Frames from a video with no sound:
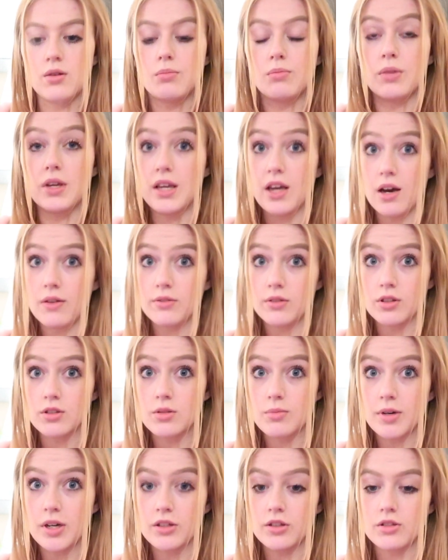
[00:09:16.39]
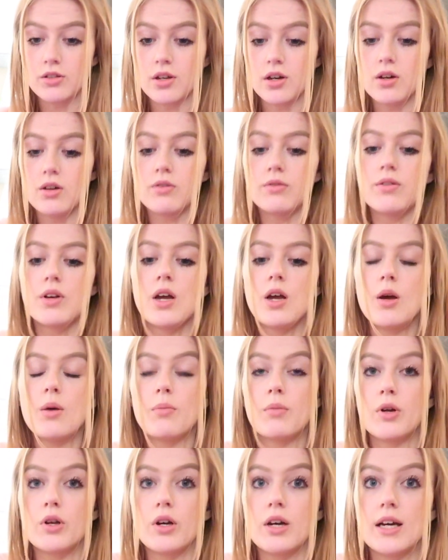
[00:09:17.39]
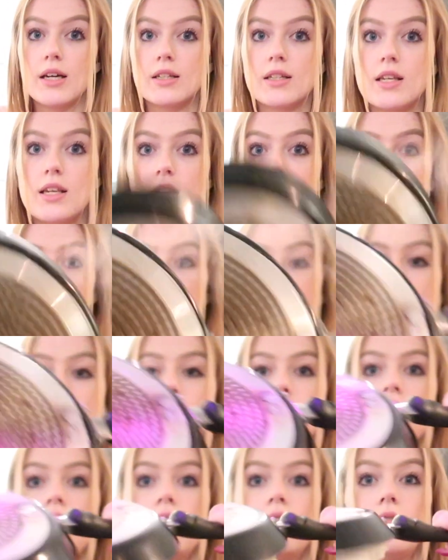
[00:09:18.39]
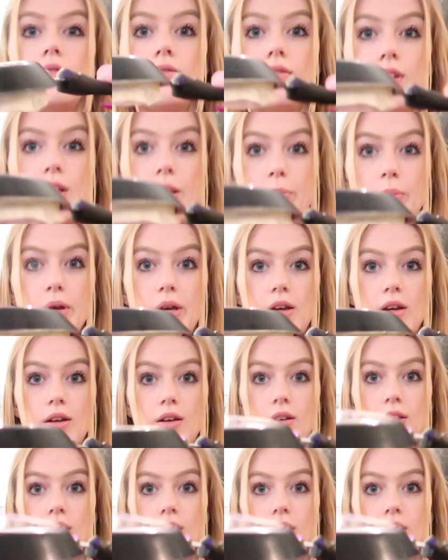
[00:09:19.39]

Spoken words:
Be careful not to burn yourself. Put your hand here, flip it,